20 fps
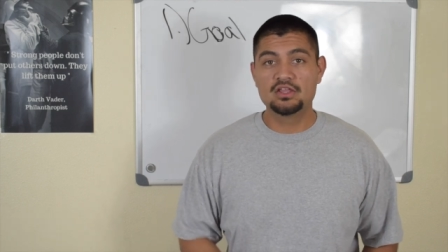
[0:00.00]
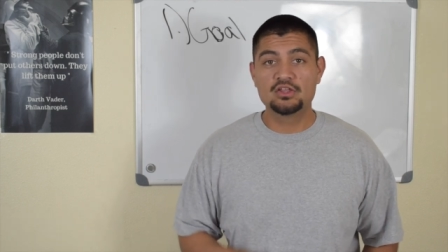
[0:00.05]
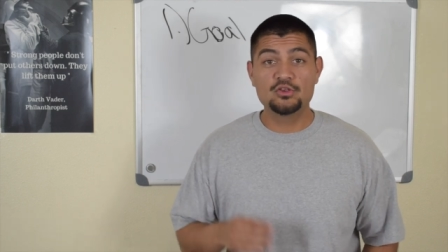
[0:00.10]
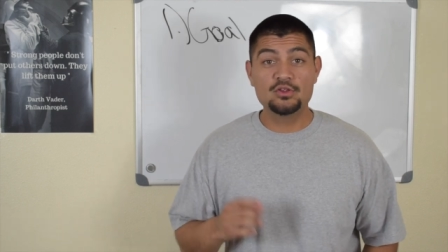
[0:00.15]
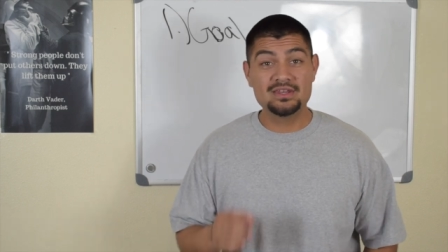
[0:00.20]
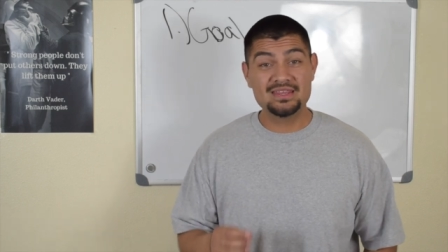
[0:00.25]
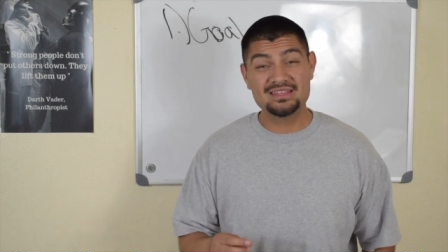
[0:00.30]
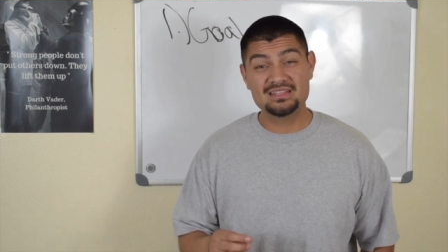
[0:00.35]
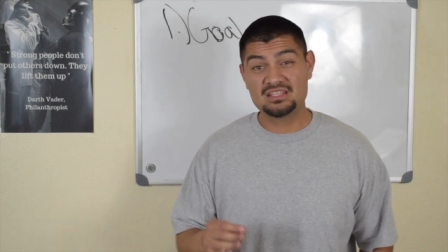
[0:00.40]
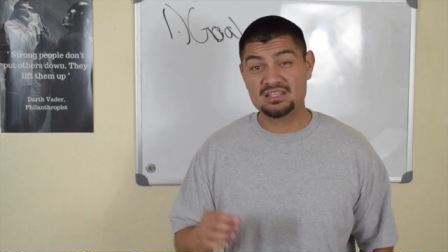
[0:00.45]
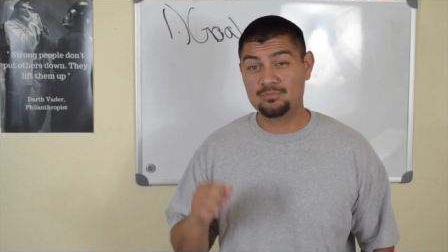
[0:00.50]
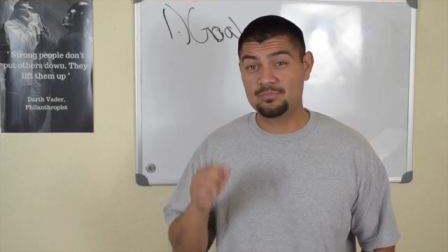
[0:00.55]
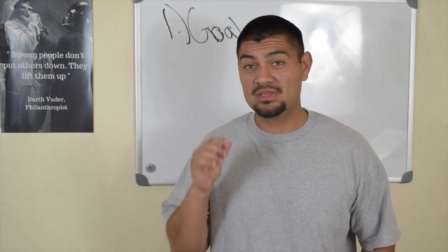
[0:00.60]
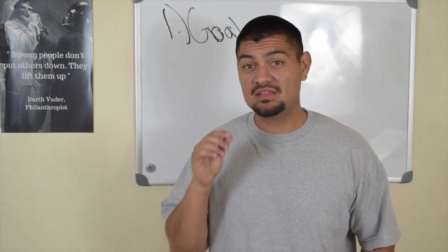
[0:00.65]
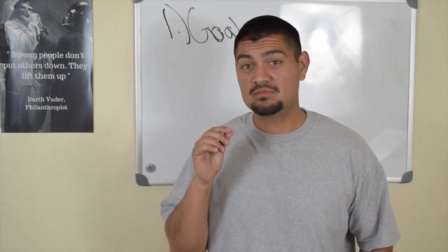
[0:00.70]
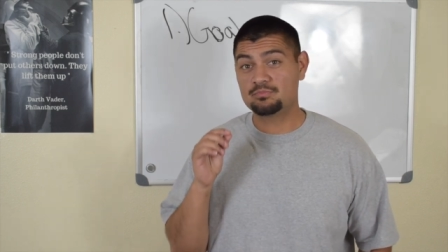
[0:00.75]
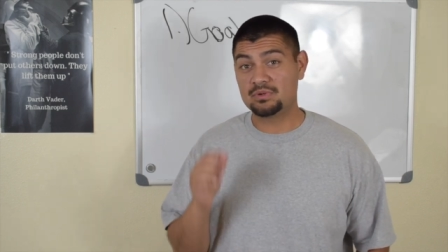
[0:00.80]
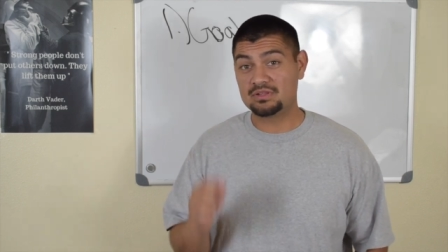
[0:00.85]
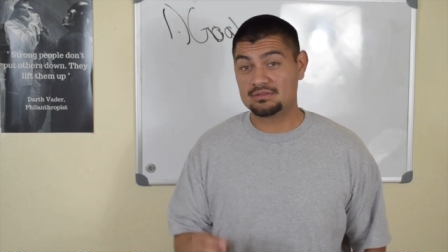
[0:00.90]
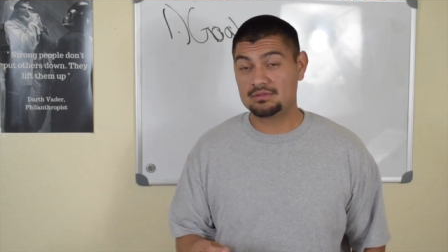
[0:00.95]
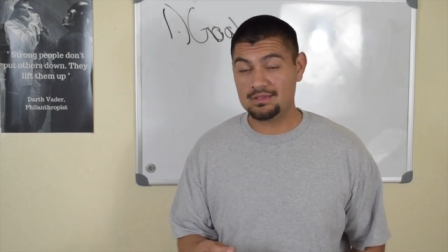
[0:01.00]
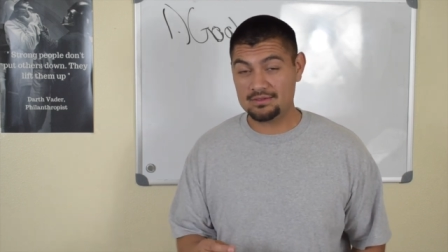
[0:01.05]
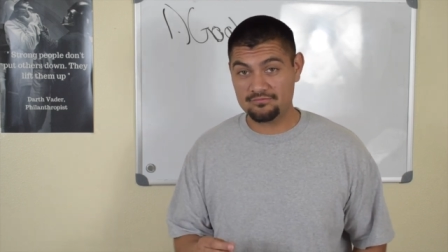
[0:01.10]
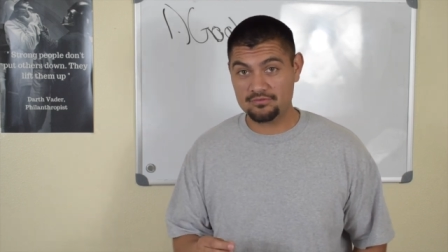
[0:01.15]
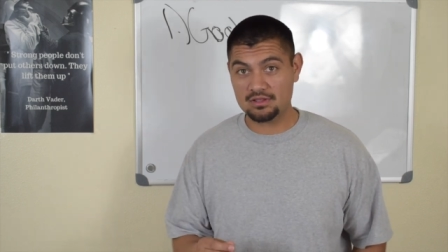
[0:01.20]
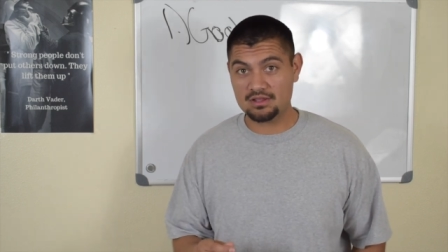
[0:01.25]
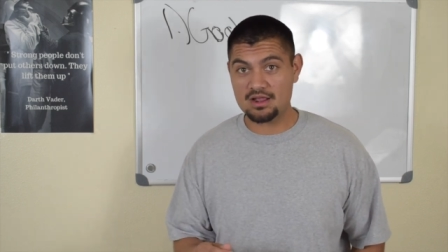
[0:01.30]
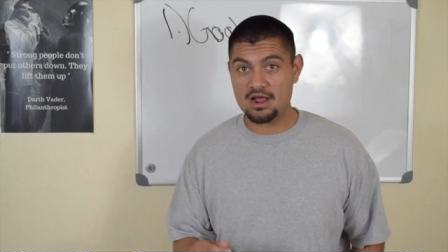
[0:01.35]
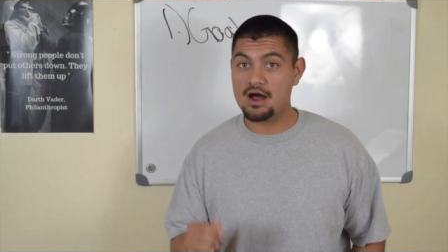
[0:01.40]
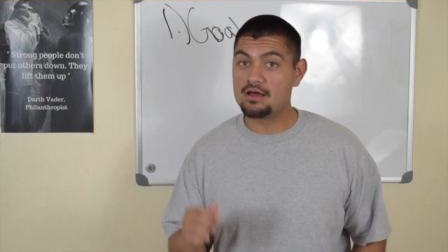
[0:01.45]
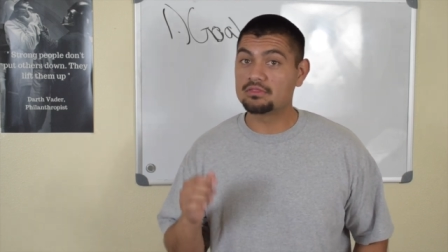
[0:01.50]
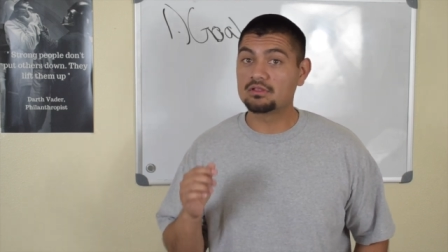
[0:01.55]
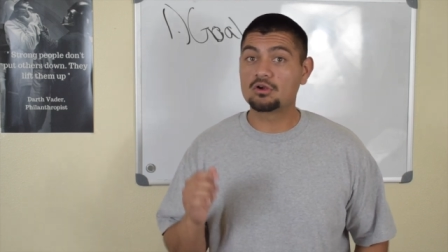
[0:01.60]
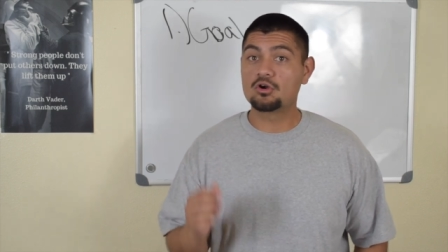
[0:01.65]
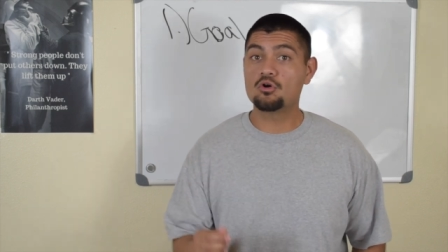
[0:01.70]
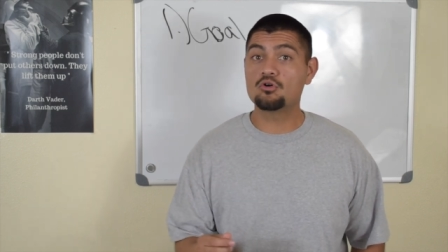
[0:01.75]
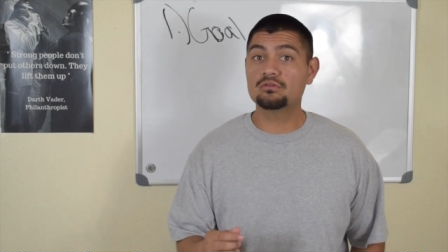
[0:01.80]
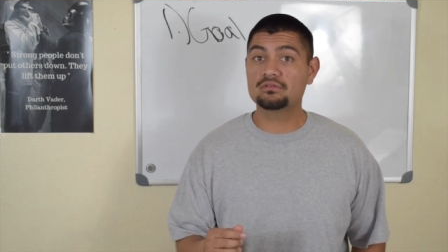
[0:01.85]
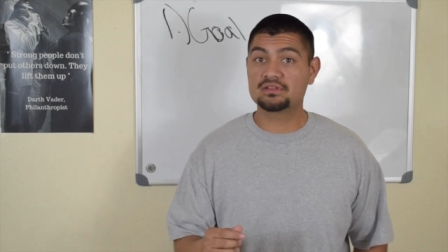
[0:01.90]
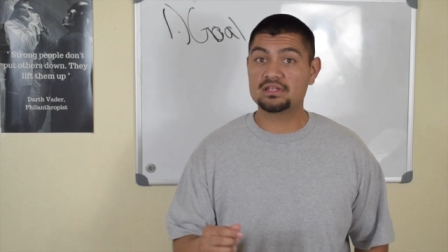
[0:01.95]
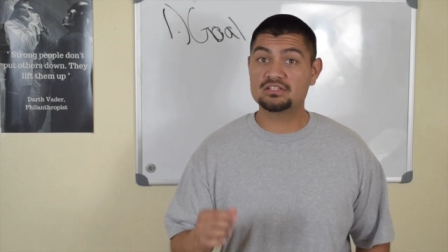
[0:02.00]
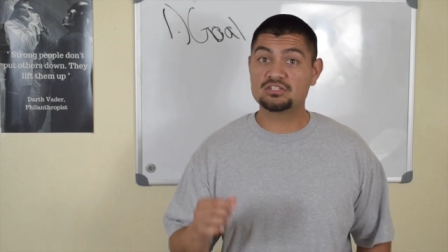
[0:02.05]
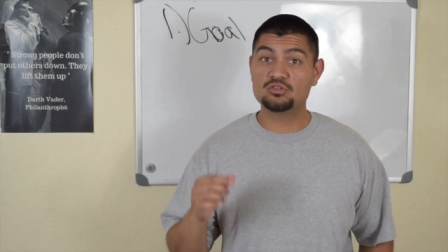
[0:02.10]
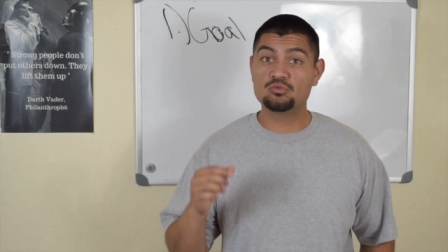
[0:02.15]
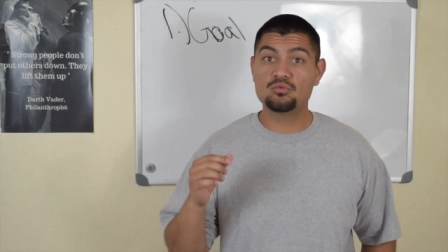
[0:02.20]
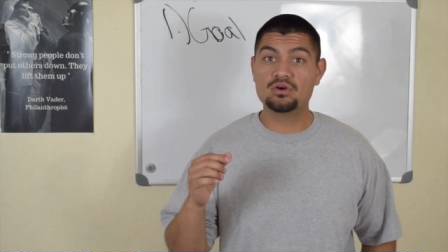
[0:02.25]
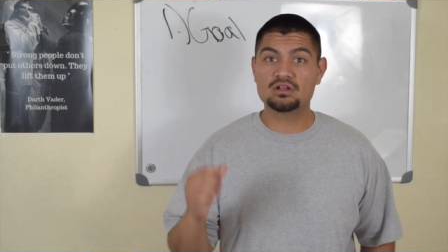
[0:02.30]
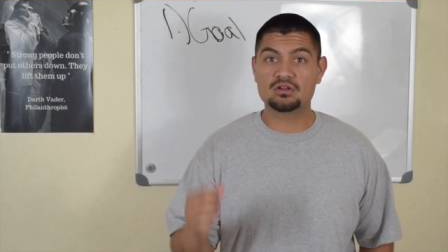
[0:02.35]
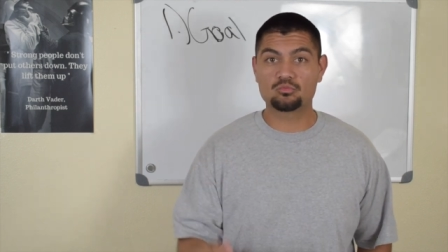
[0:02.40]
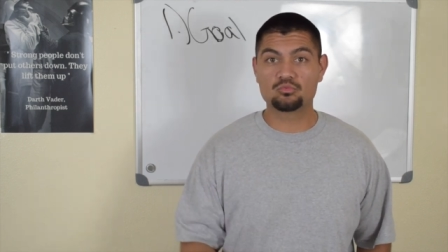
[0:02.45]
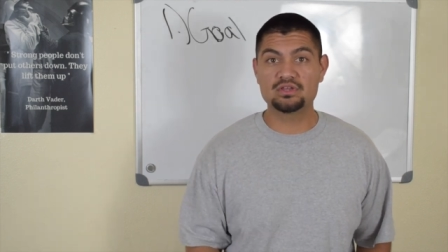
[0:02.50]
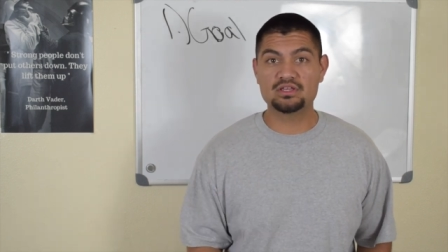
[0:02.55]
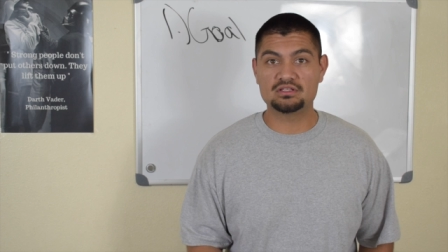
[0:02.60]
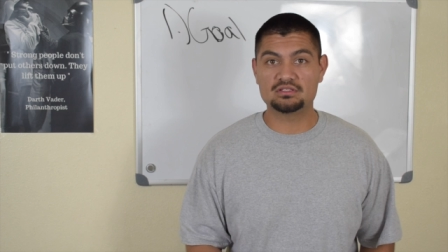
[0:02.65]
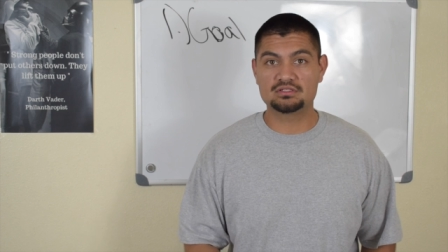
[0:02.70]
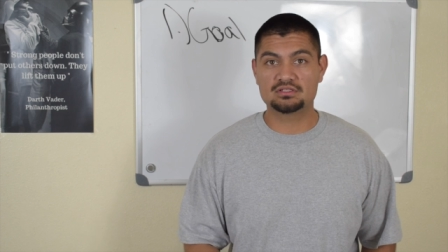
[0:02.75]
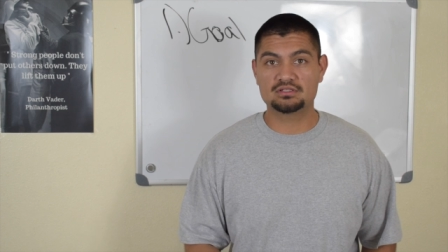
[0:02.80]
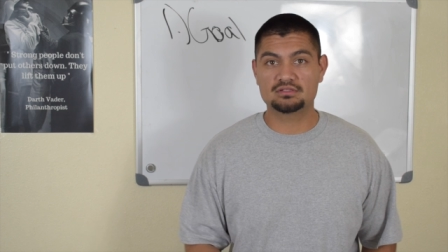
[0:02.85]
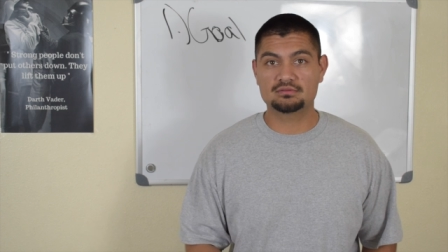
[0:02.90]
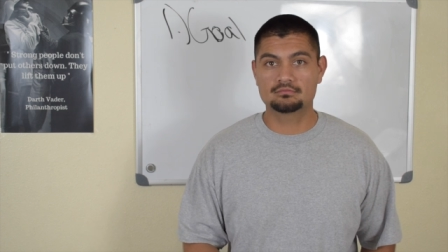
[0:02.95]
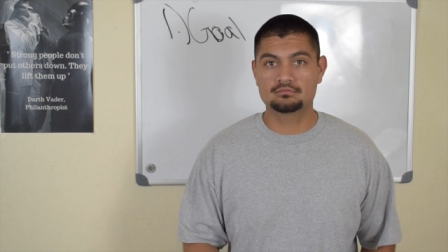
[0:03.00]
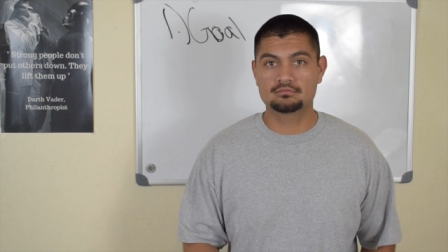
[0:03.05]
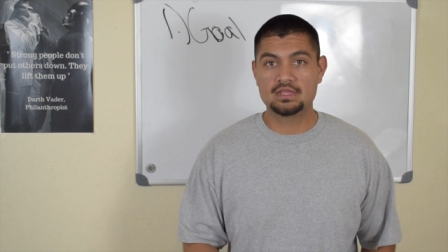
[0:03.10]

You need to be specific on the goals that you want to reach.